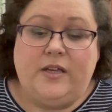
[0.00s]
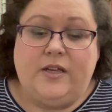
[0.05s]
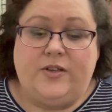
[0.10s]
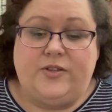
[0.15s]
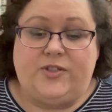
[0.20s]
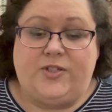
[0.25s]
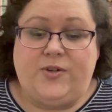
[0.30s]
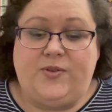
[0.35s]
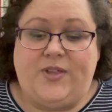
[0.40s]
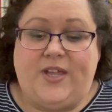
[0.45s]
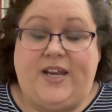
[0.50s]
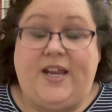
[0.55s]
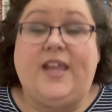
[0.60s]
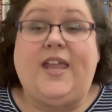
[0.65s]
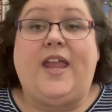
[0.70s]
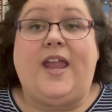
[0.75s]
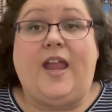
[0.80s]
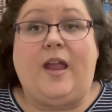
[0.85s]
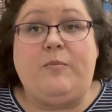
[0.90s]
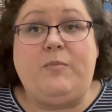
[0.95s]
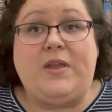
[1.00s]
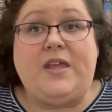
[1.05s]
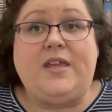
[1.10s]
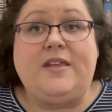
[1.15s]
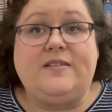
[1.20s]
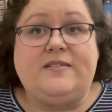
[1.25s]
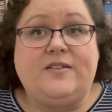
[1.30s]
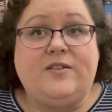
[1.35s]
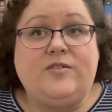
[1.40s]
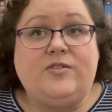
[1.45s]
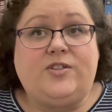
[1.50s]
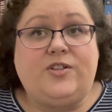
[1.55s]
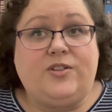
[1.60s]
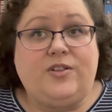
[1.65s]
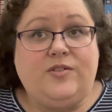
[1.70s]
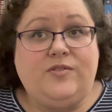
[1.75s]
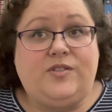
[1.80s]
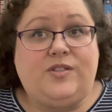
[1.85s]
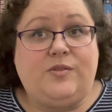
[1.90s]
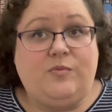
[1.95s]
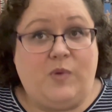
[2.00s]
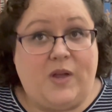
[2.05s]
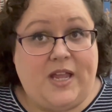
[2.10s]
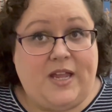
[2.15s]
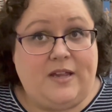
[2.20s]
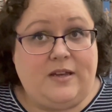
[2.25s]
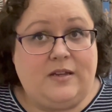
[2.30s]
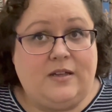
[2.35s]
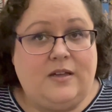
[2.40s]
so that it can be easier to lose the weight.